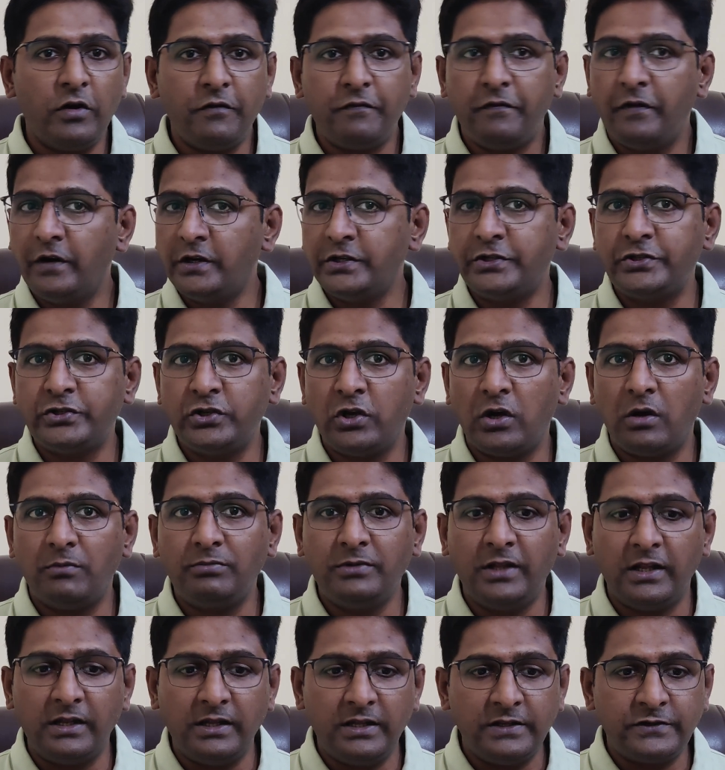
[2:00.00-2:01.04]
your first job,
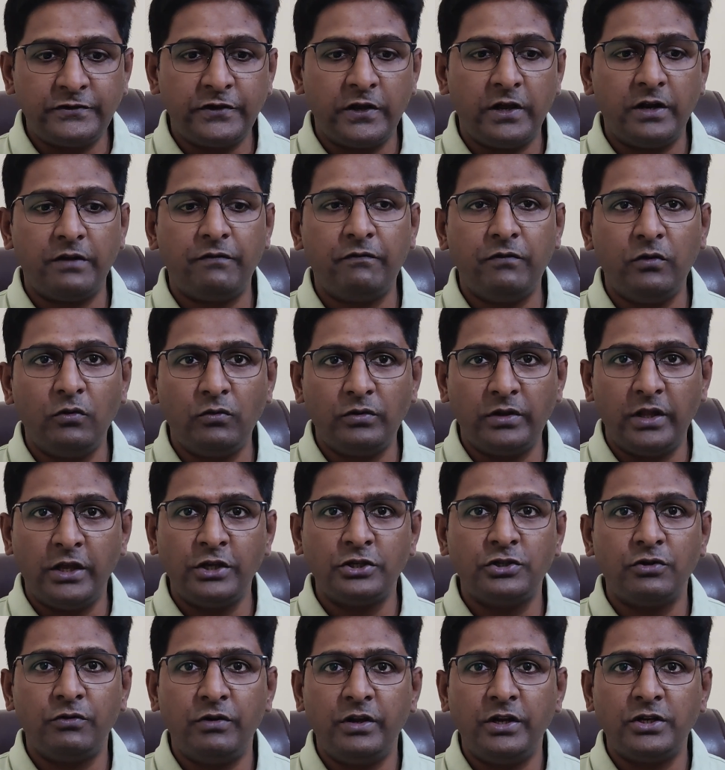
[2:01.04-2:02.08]
then these are a few
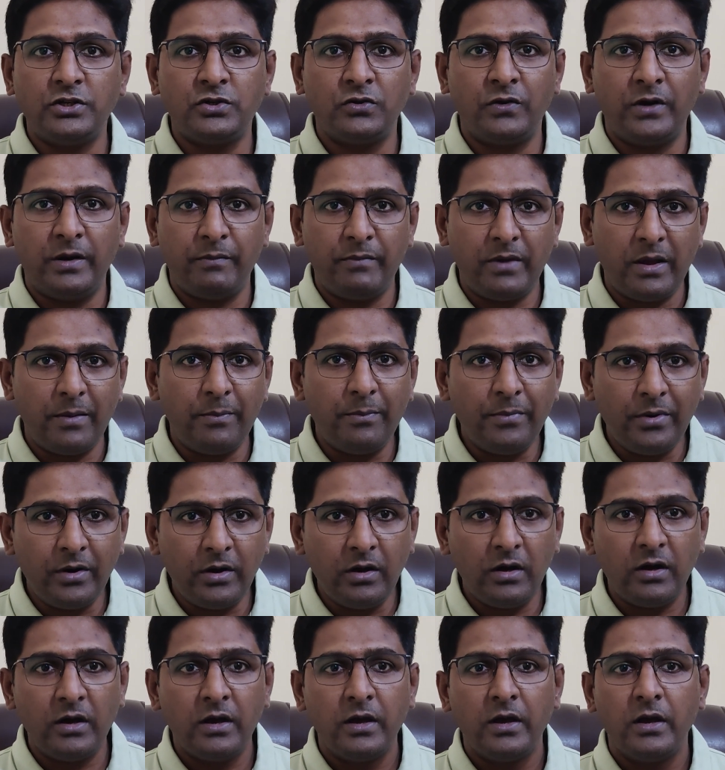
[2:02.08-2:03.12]
things you need to
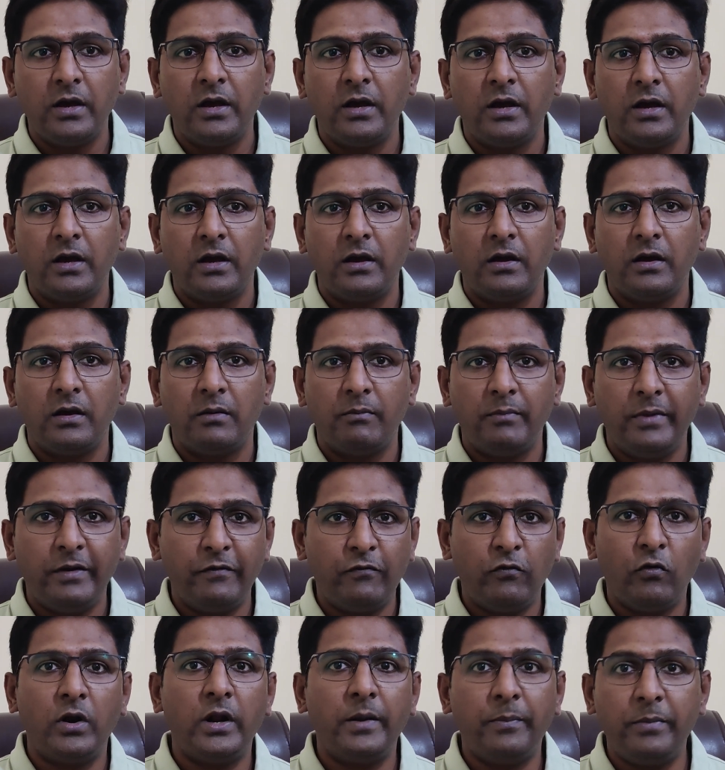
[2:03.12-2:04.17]
remember
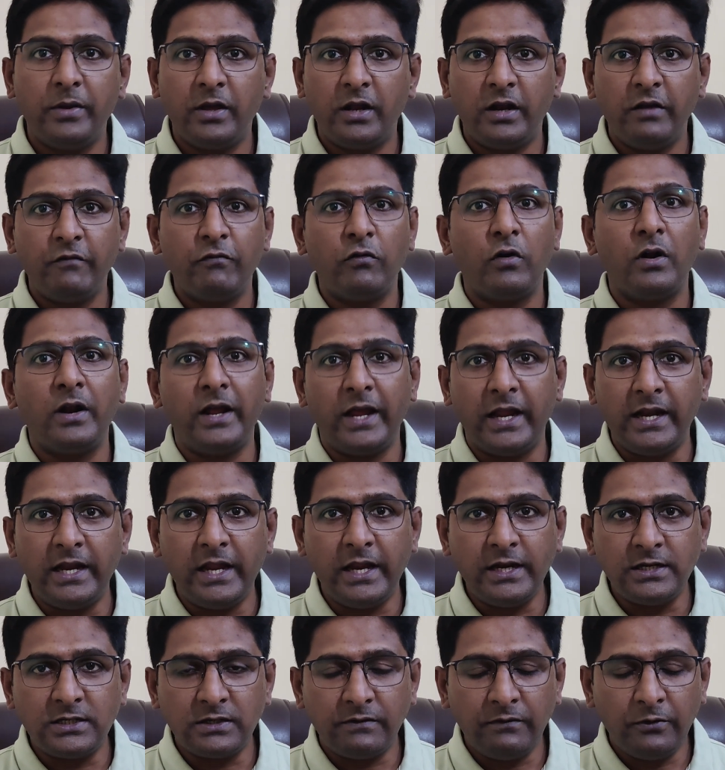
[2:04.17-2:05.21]
before appearing for
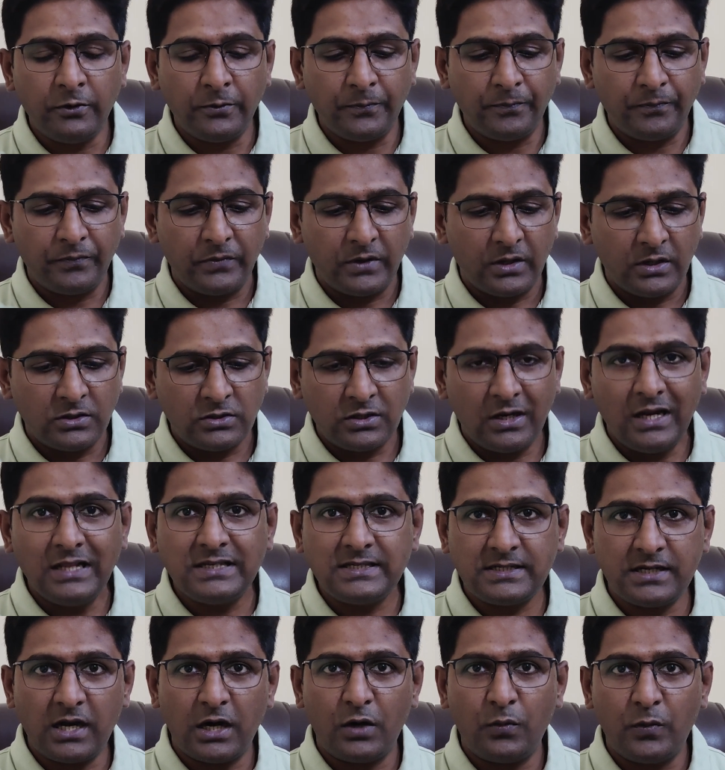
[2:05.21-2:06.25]
any interview. So
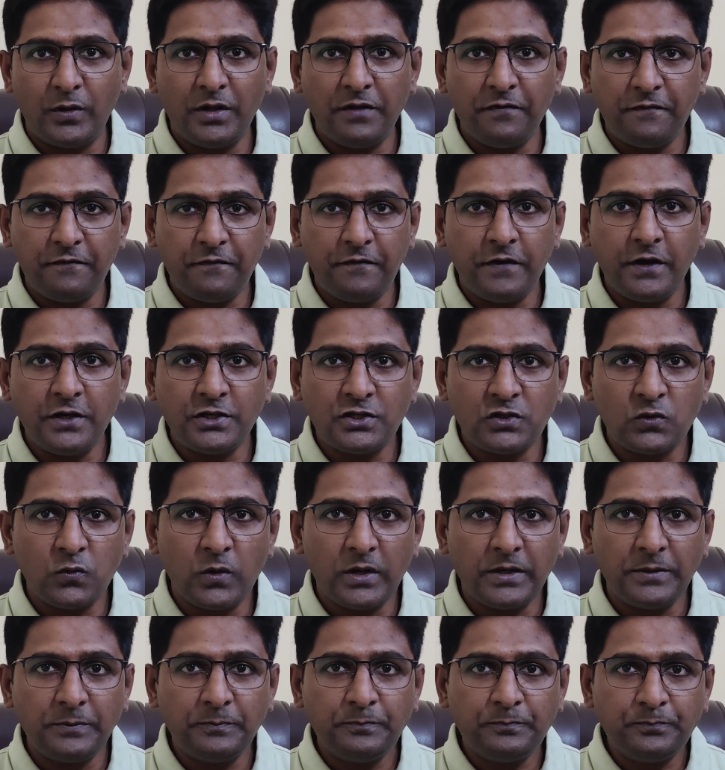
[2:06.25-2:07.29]
let's start with the first
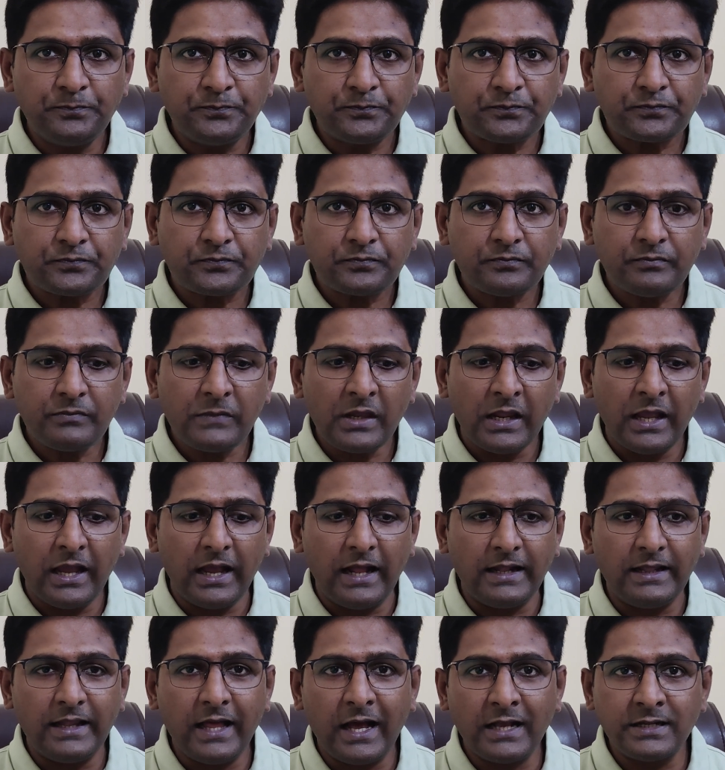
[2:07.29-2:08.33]
one,
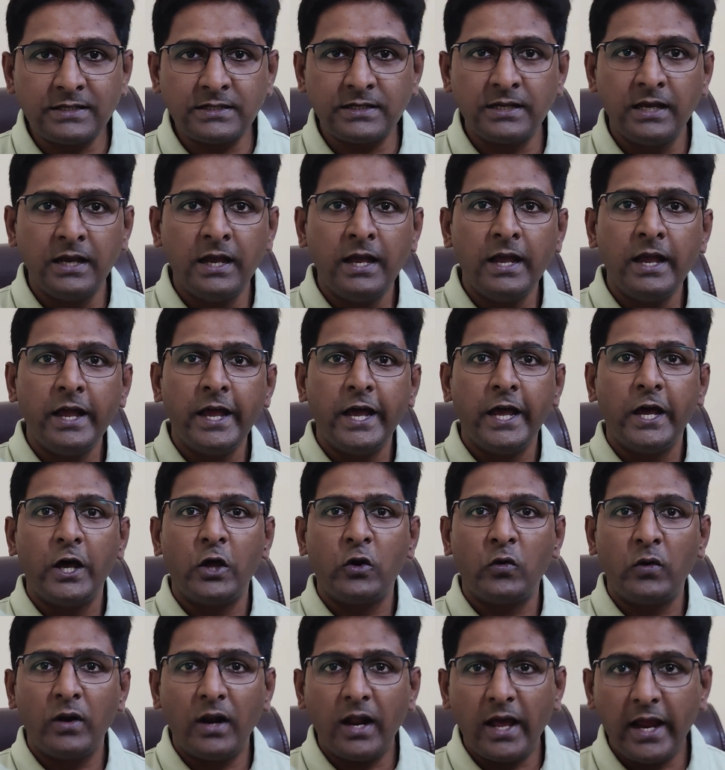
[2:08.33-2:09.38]
and that's
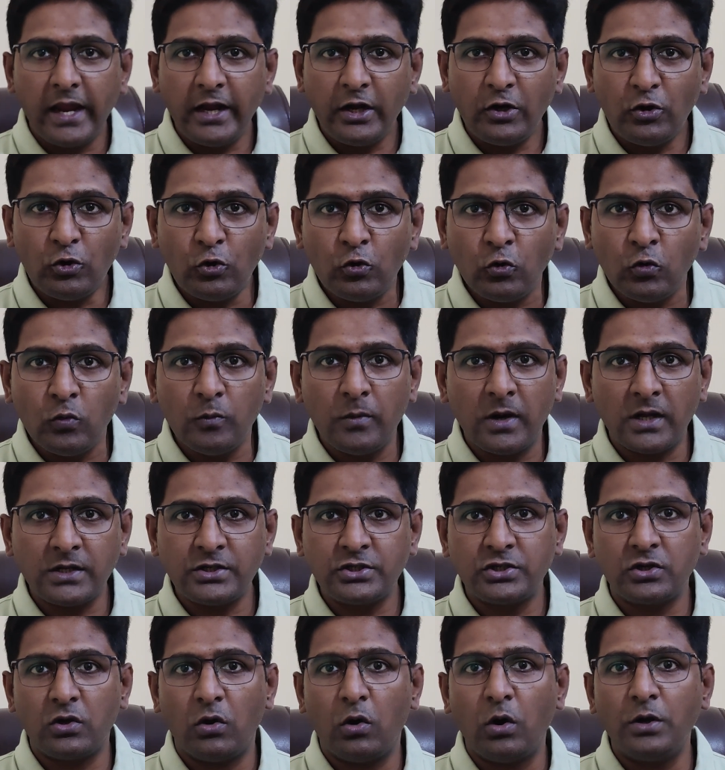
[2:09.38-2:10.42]
relying too
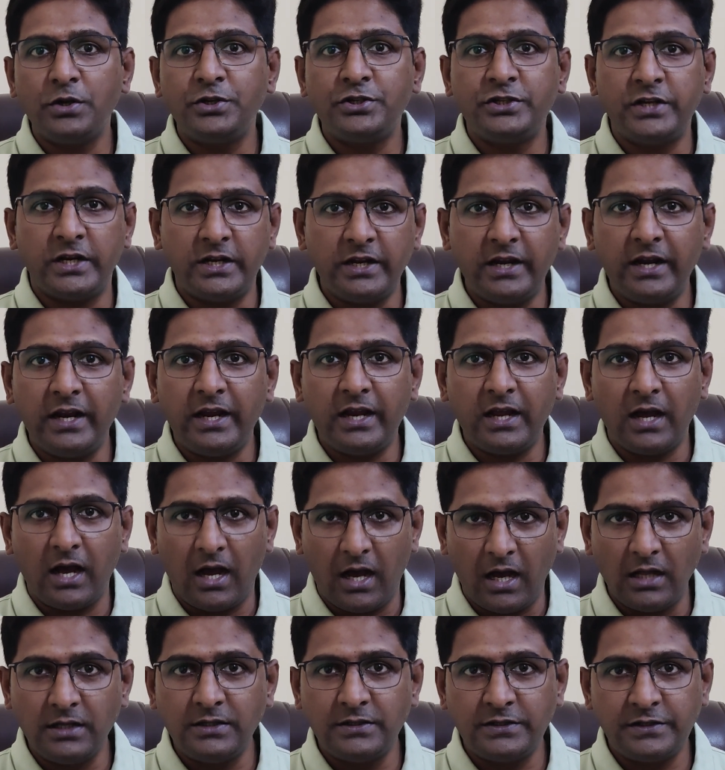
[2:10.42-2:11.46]
much on generic
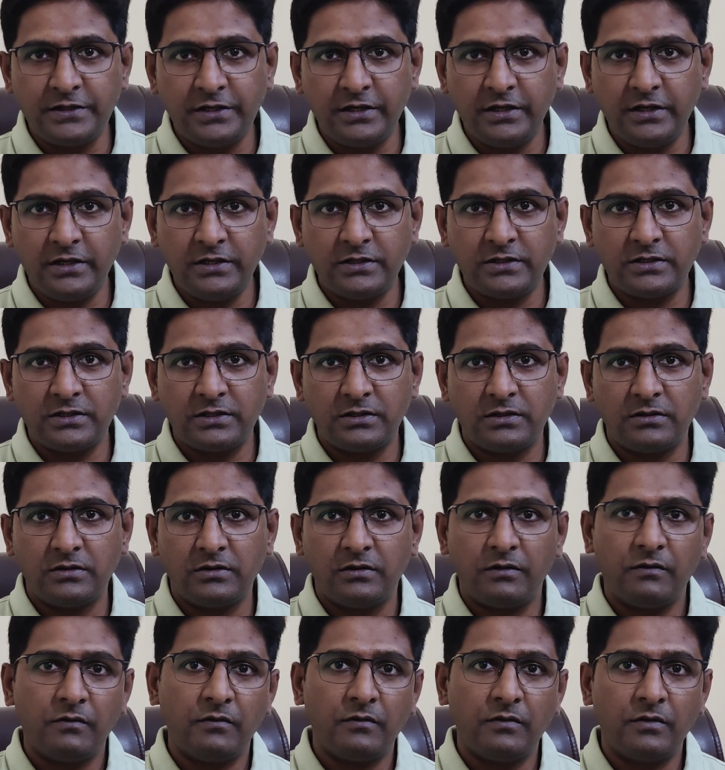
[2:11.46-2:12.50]
answers
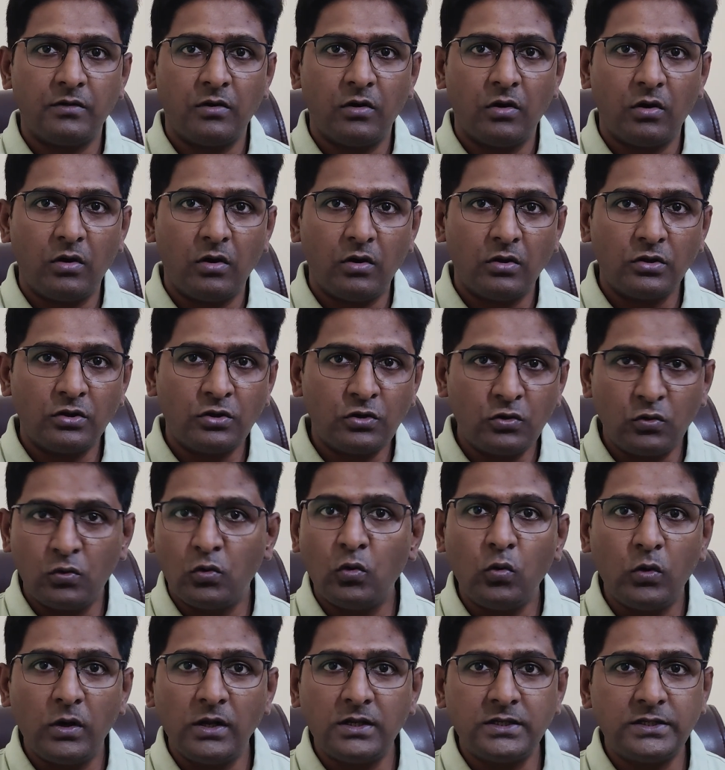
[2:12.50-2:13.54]
through
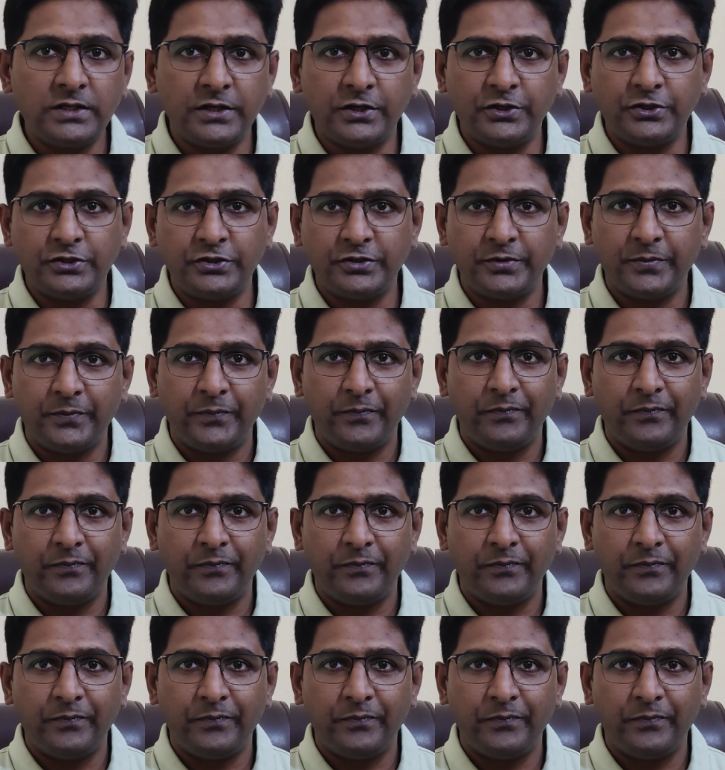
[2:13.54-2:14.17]
Google search.